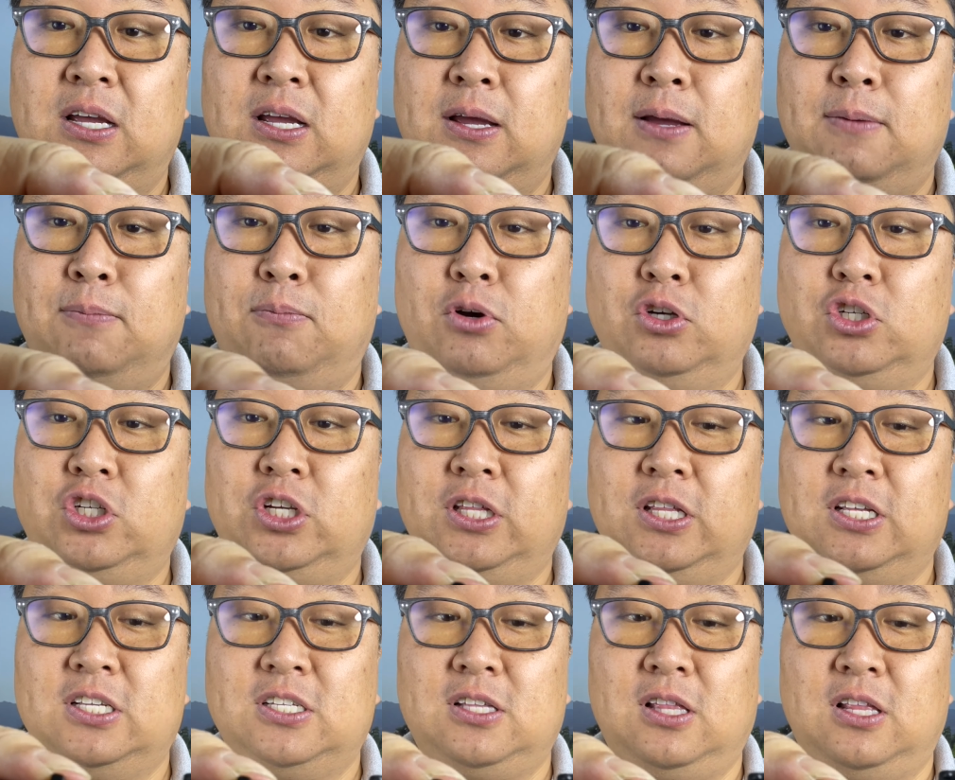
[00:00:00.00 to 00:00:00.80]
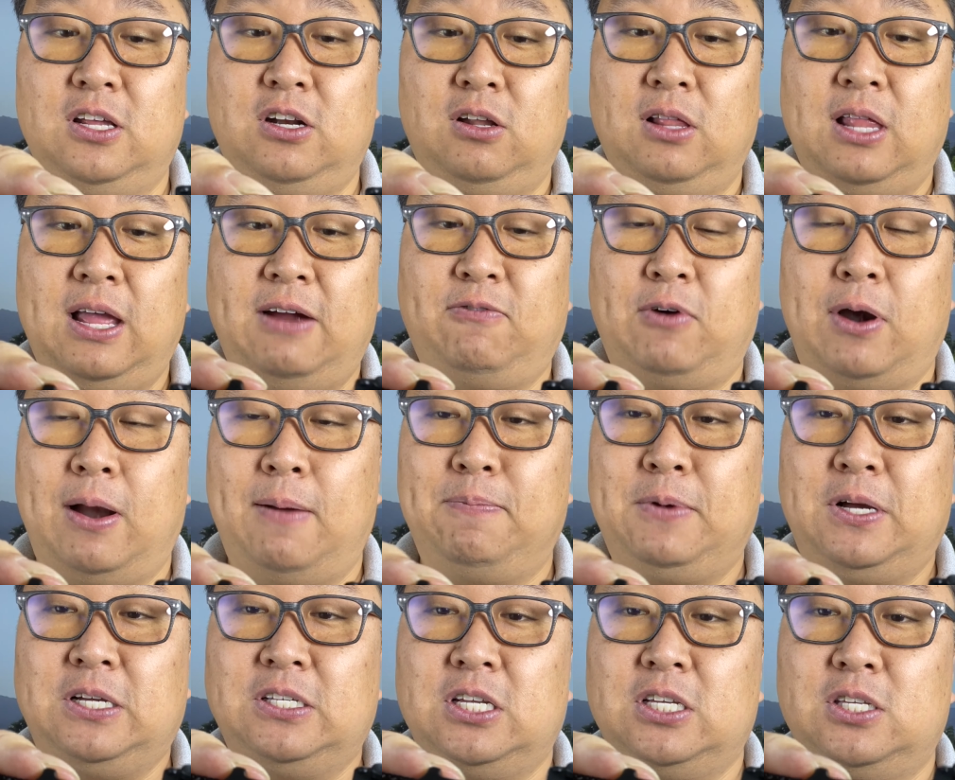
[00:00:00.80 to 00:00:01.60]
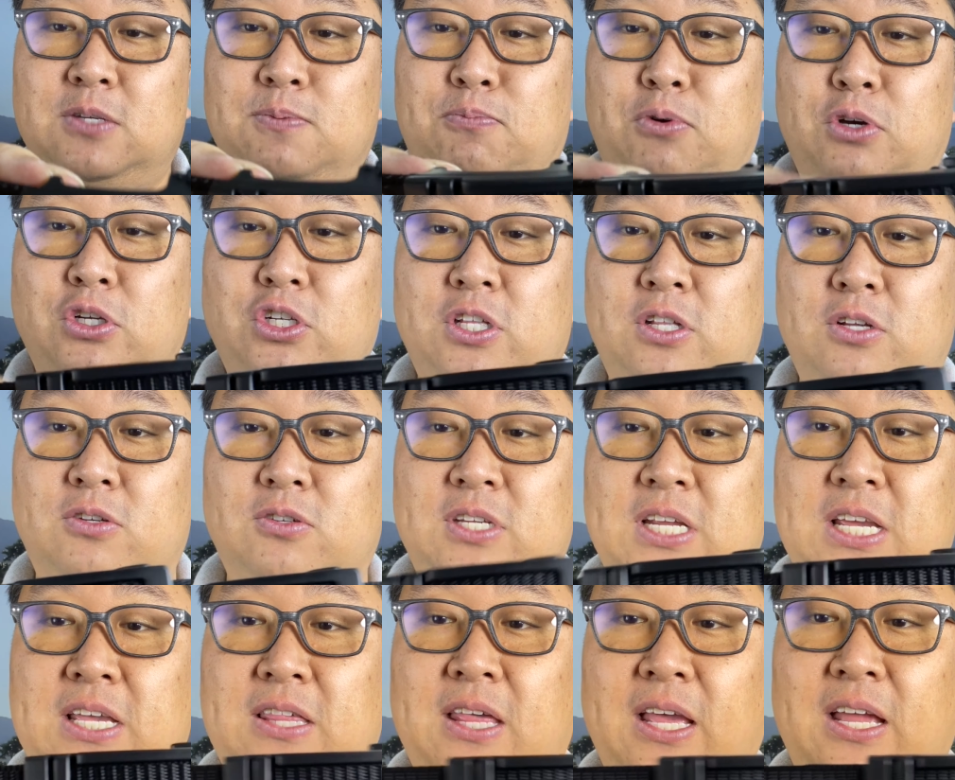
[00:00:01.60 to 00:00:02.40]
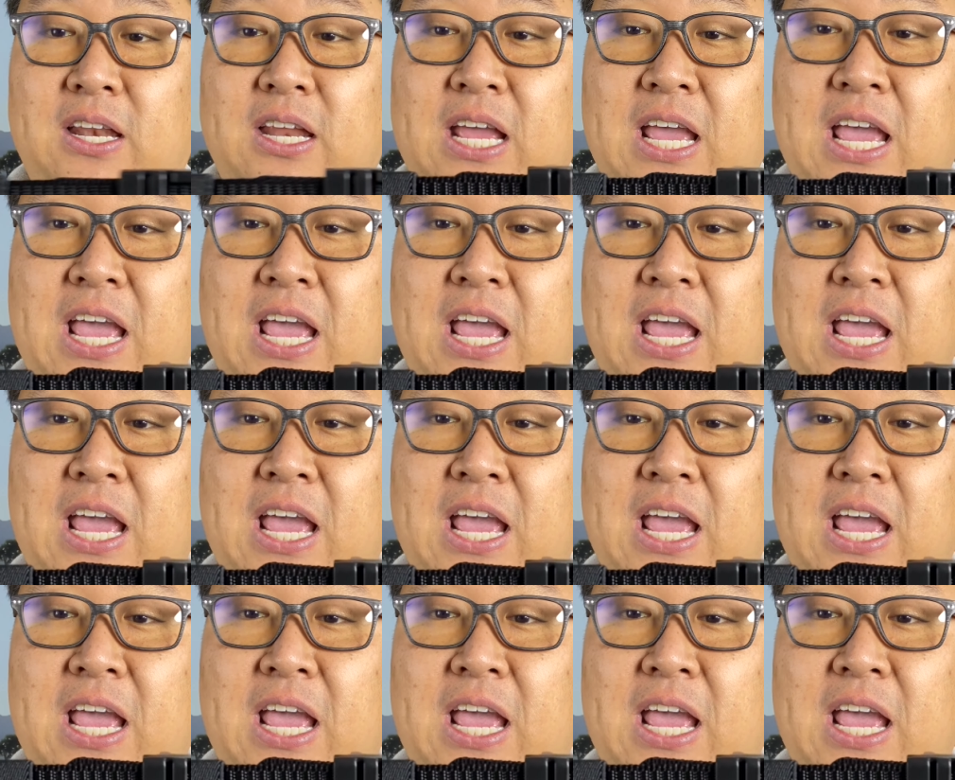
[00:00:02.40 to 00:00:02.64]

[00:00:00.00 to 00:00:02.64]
pushing this little lever up because it's pushing those teeth in.